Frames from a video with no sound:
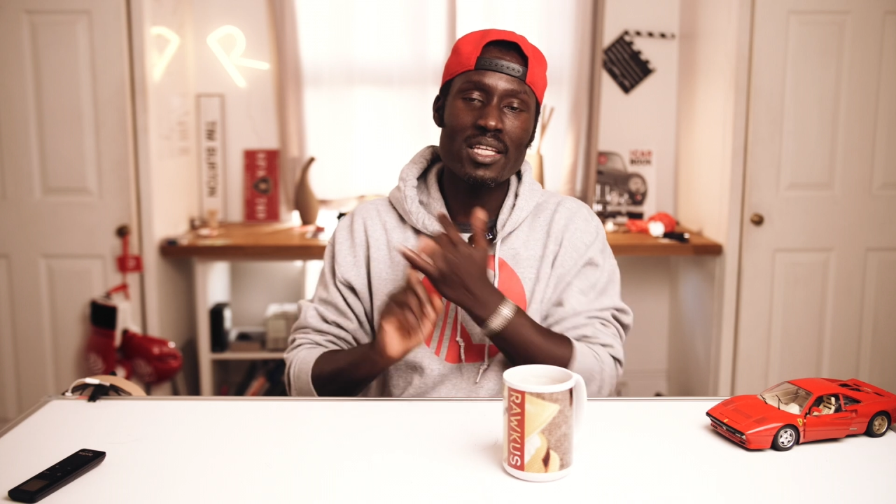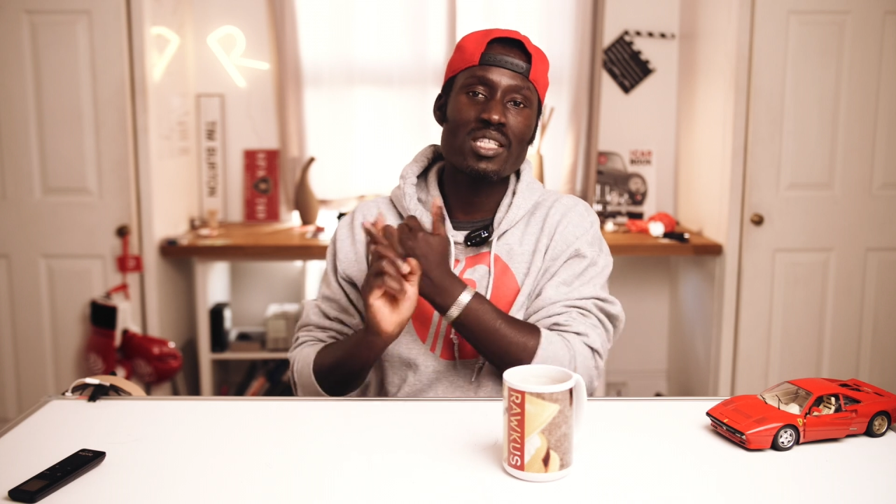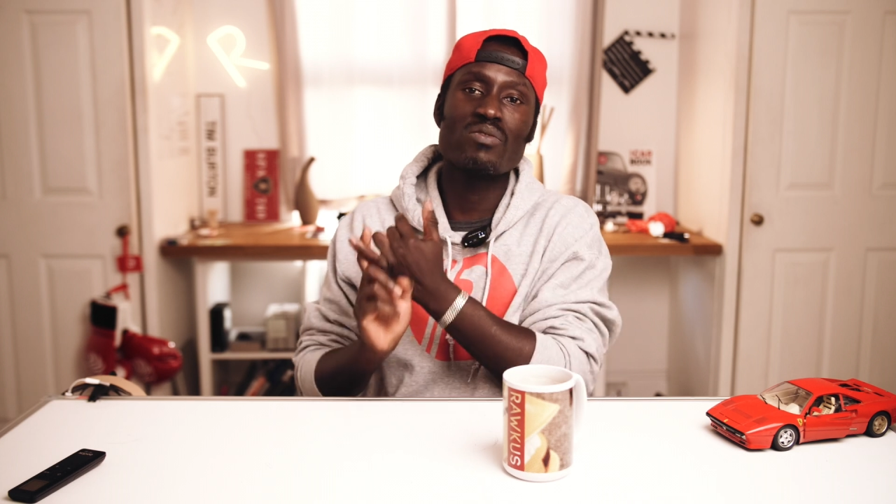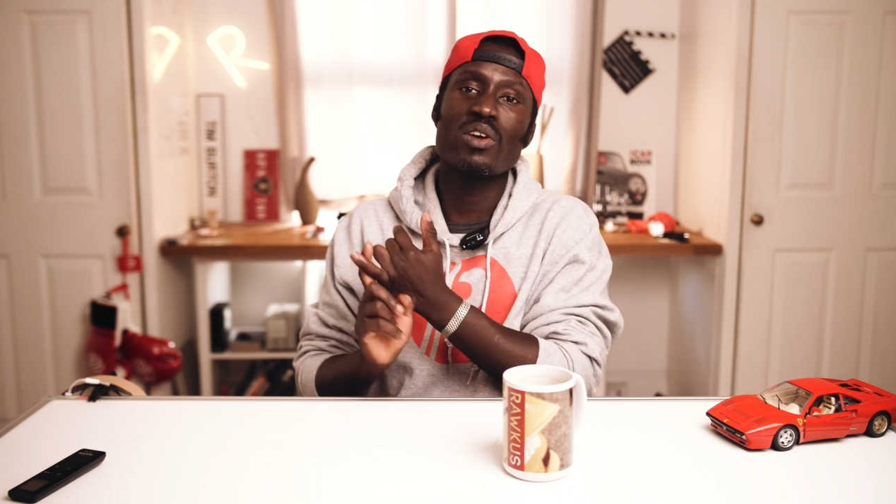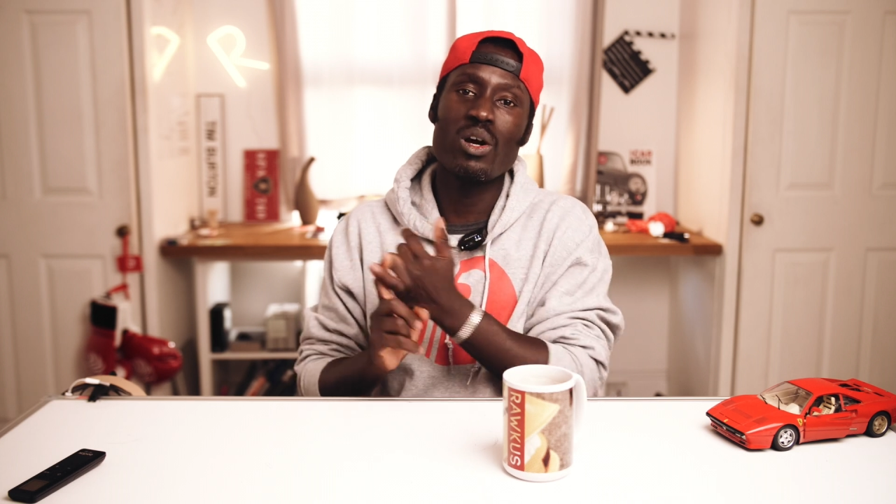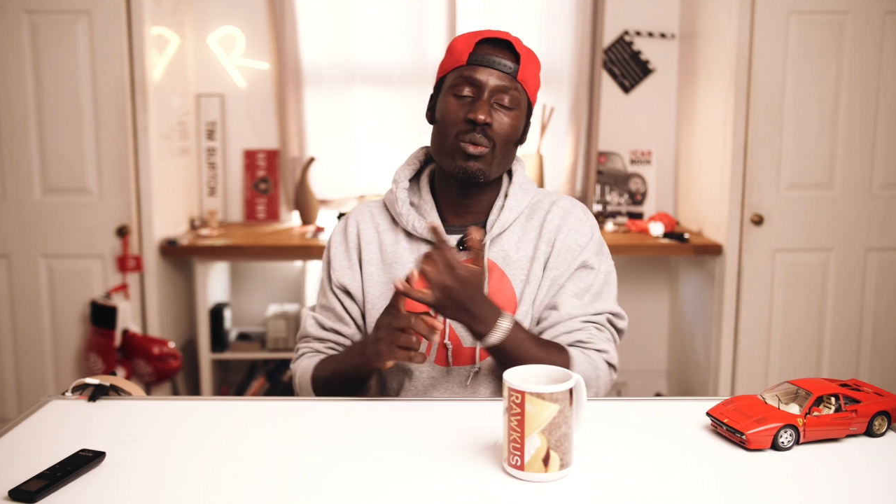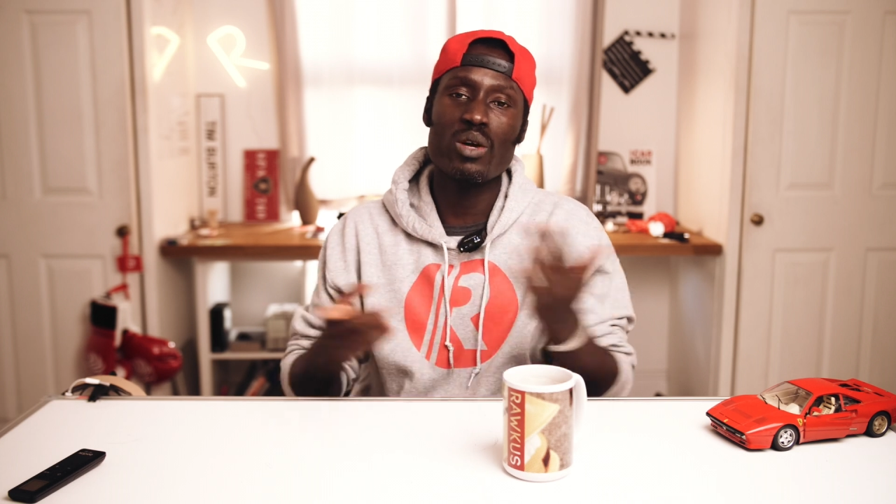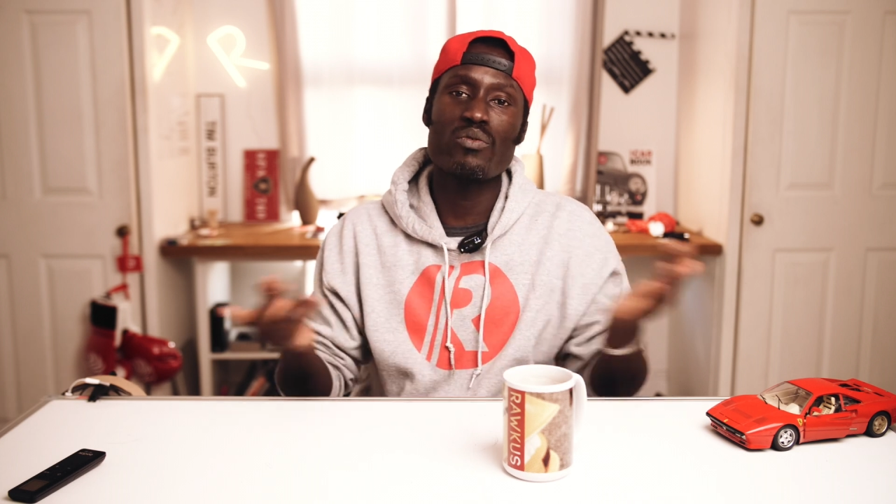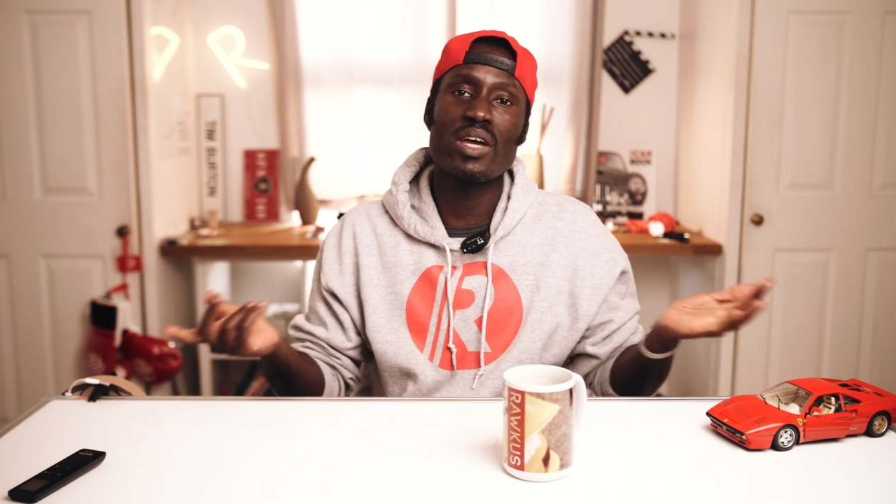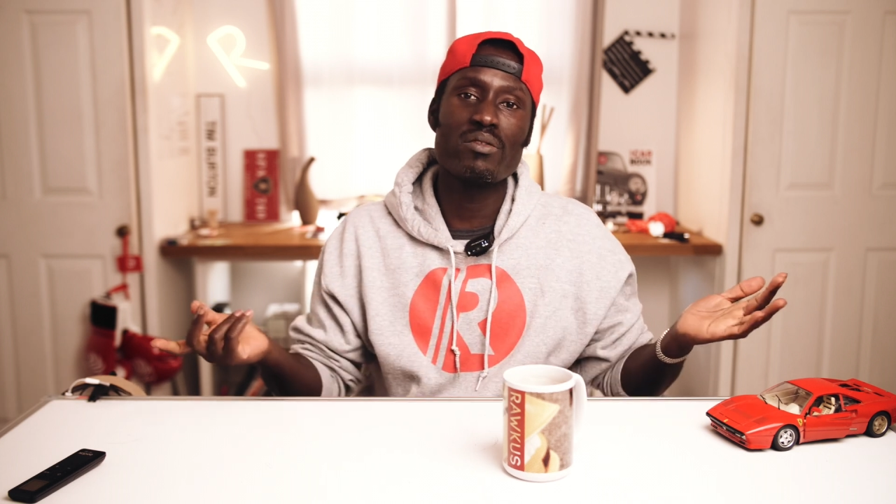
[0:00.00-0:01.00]
in this video were
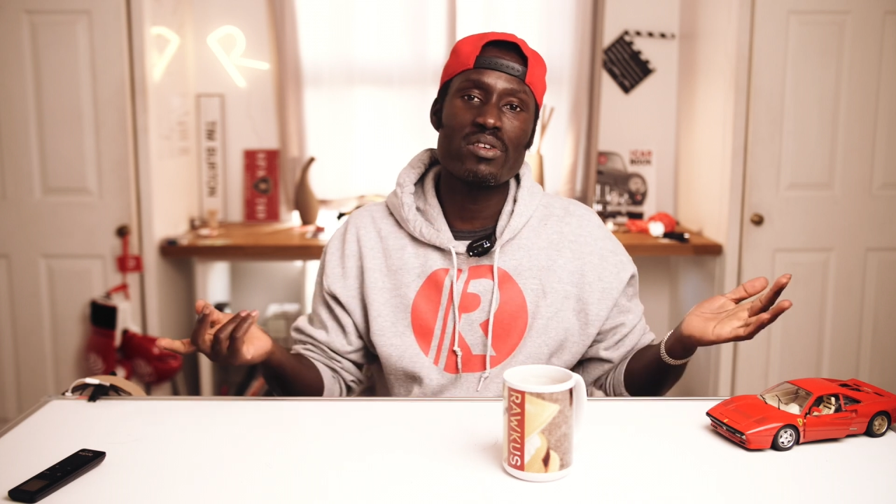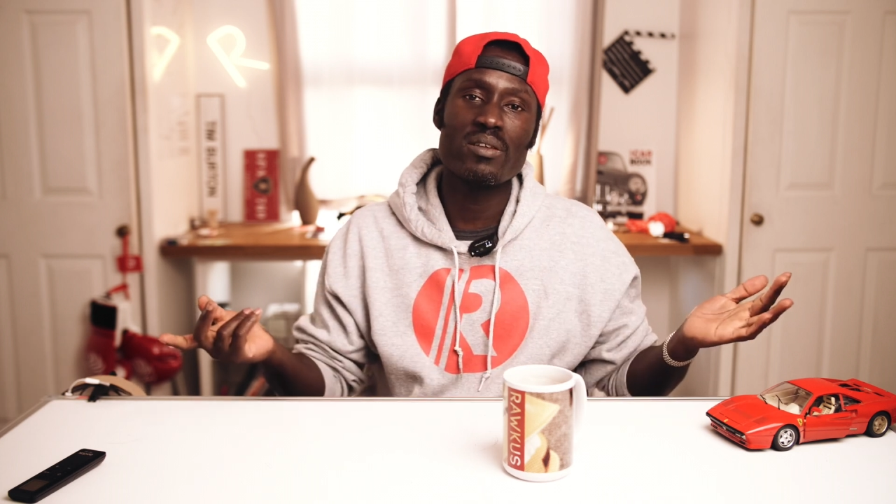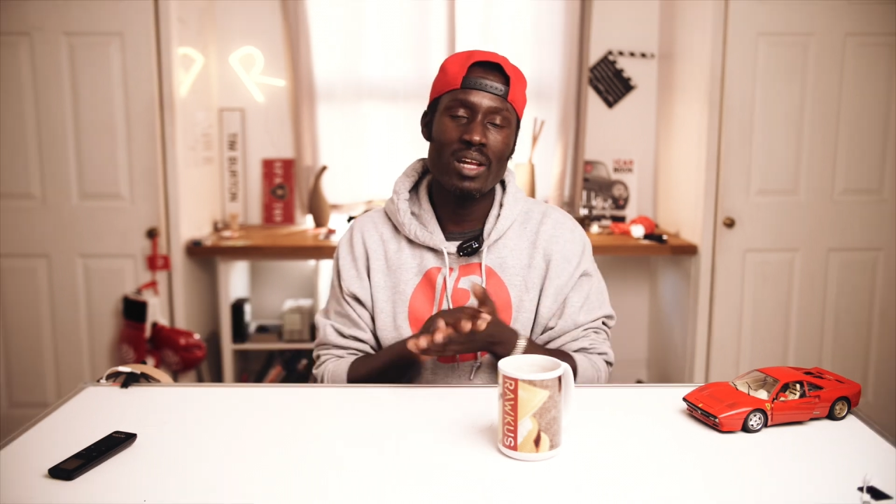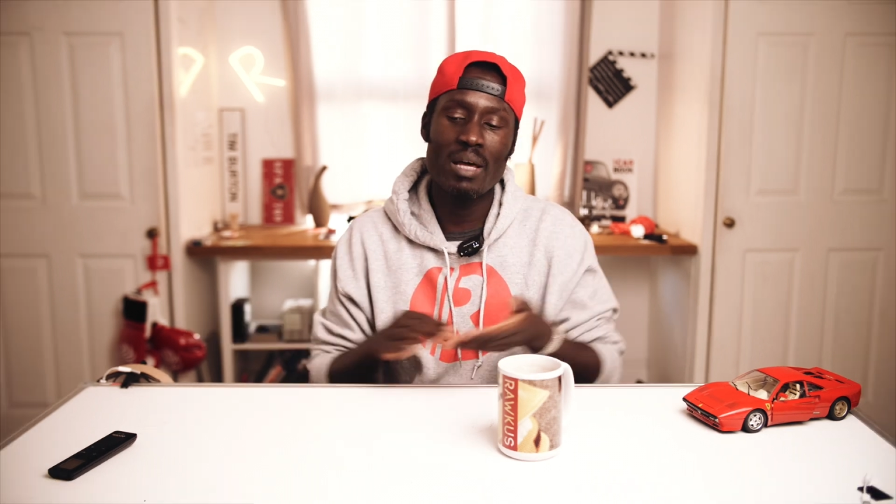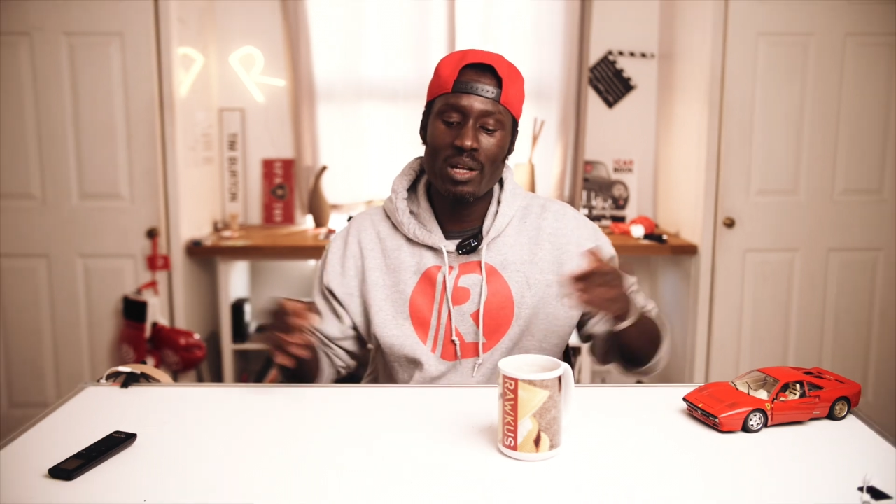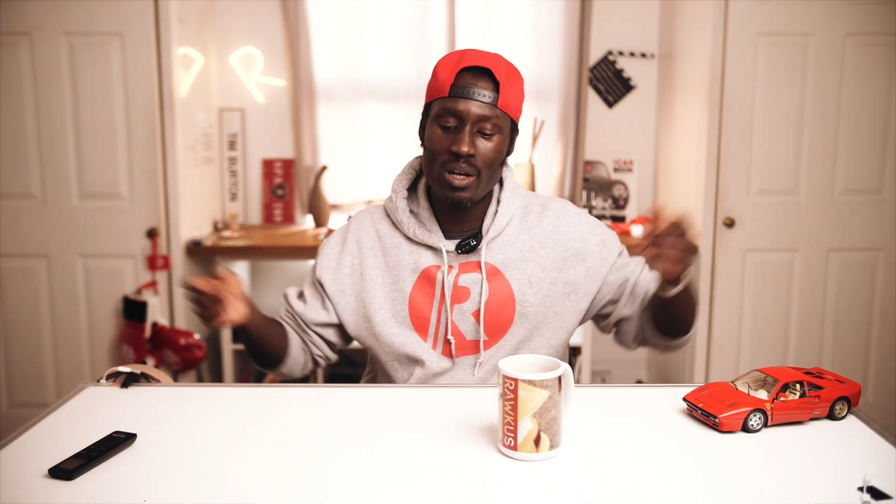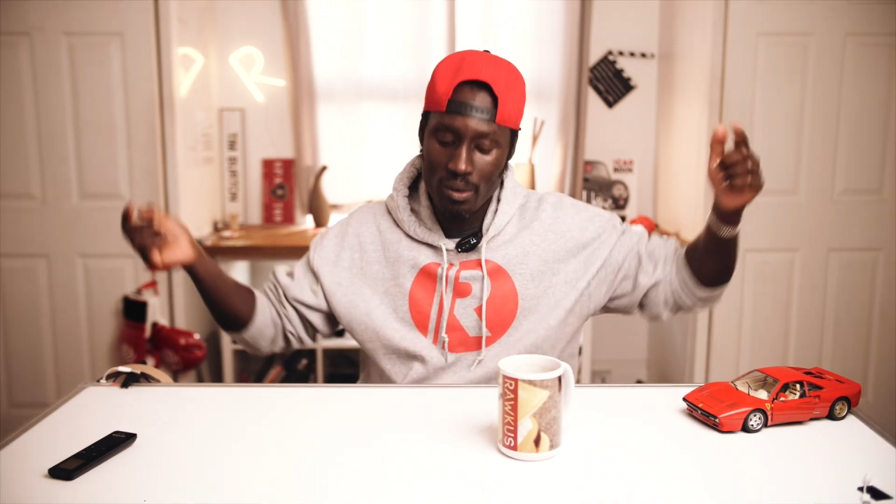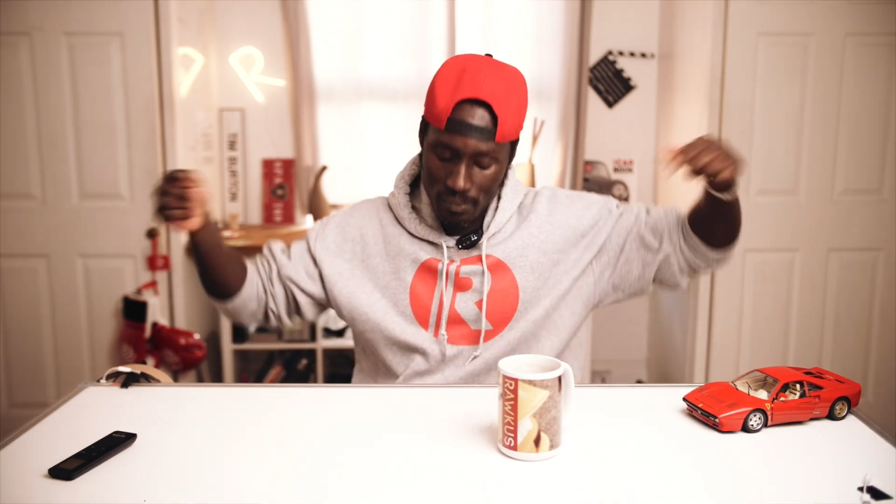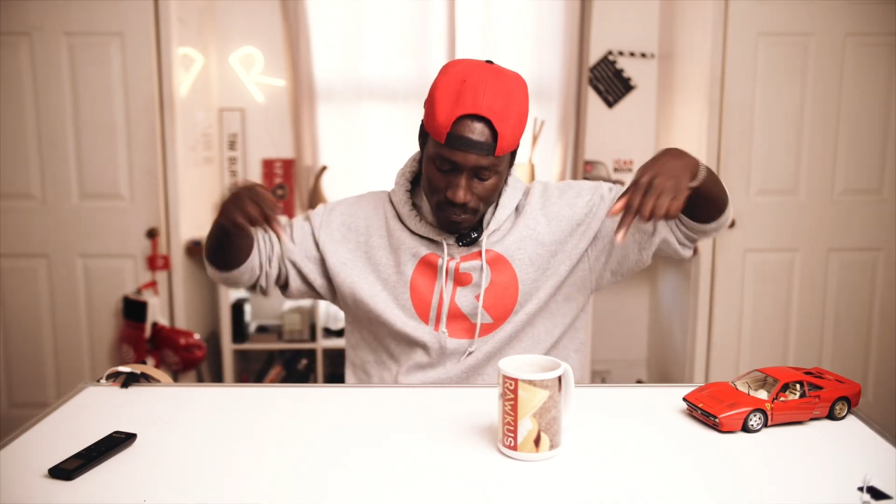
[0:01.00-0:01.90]
your favorite. Let me know.